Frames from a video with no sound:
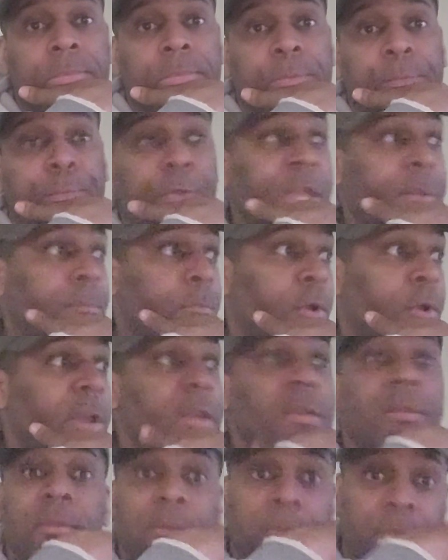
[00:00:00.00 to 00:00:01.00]
Frank
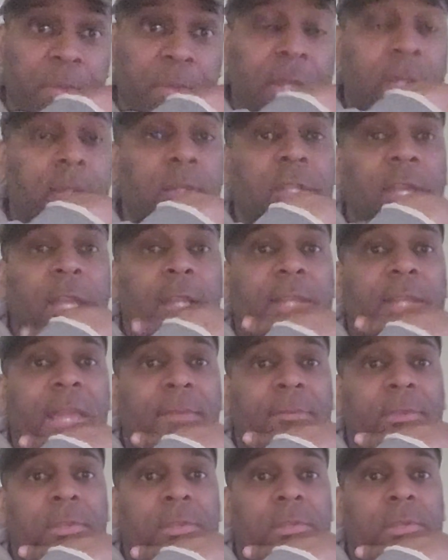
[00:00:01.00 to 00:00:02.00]
Martin beating Tank
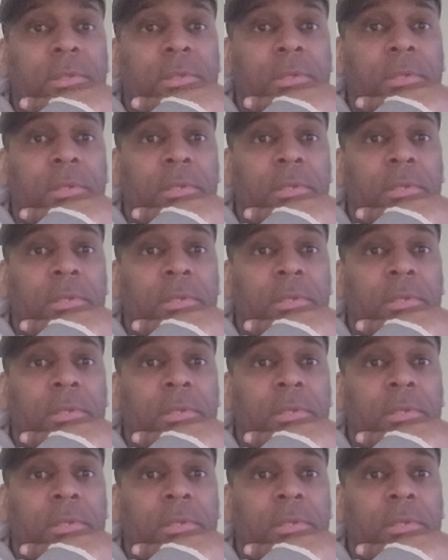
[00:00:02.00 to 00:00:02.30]
Davis?